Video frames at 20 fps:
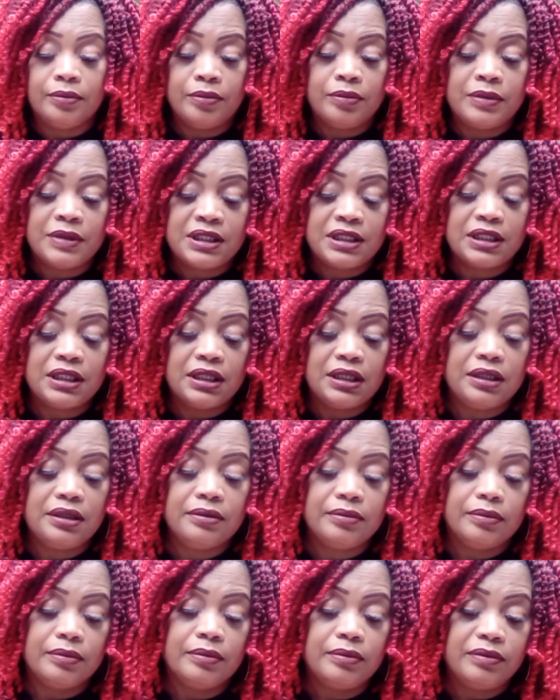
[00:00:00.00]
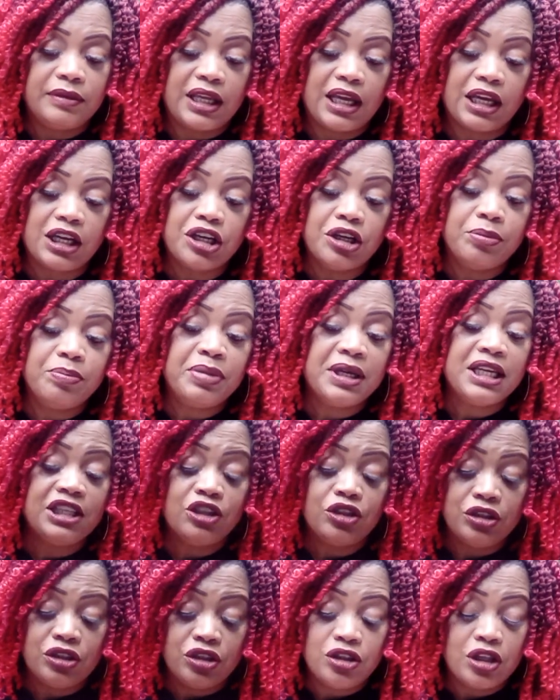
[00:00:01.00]
See, now it could
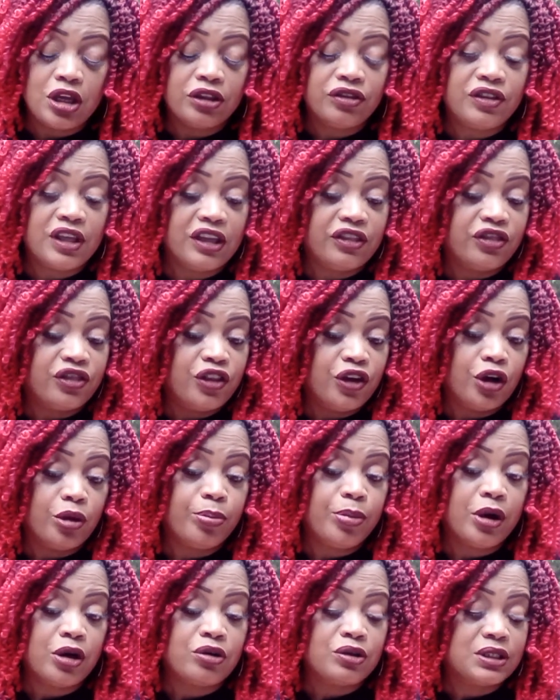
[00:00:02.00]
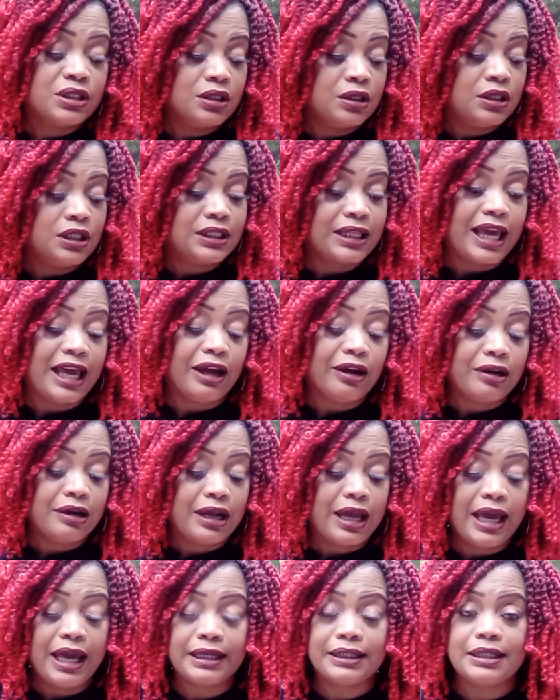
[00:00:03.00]
be that, that their person is out here
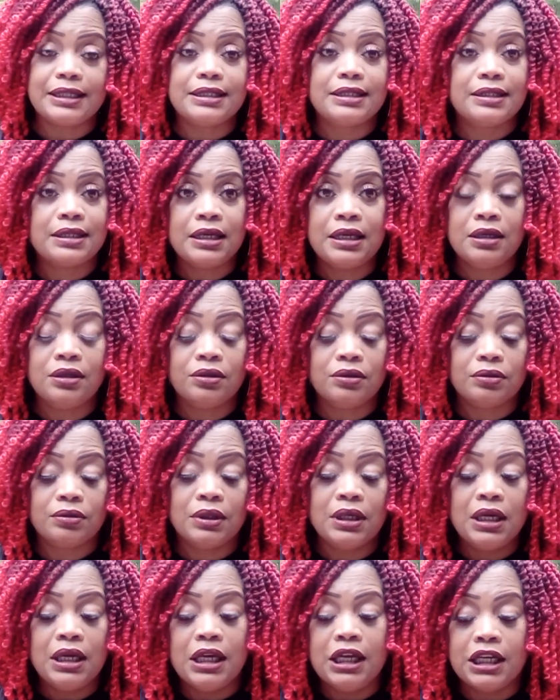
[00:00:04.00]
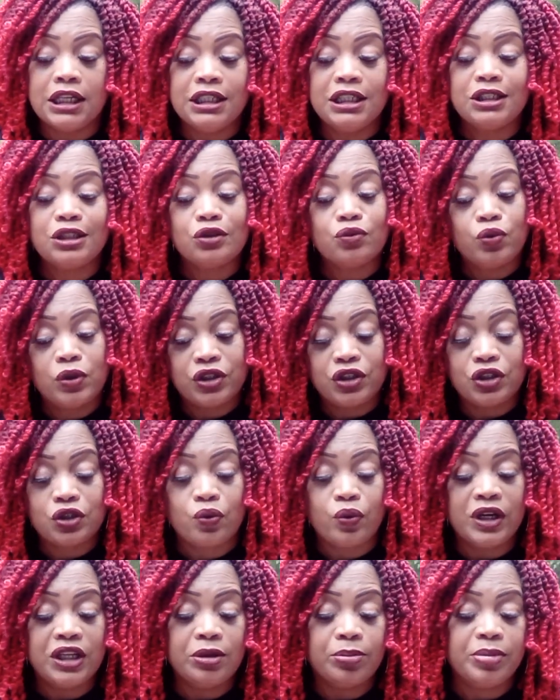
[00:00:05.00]
acting single, and this is what this
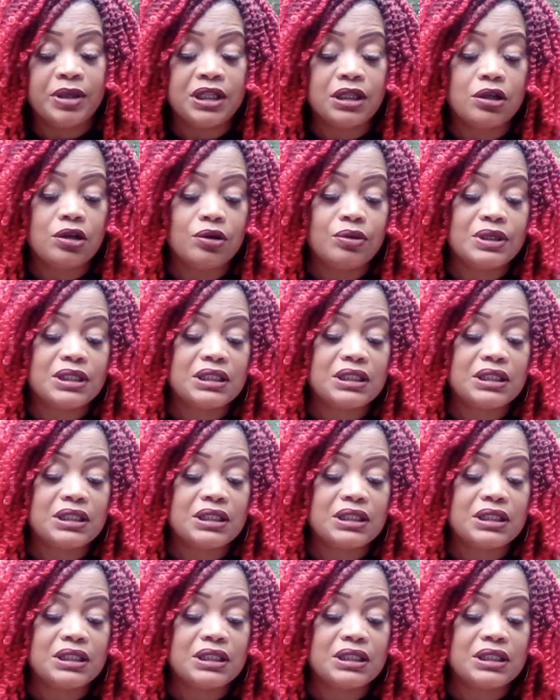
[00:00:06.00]
Queen of Pentacles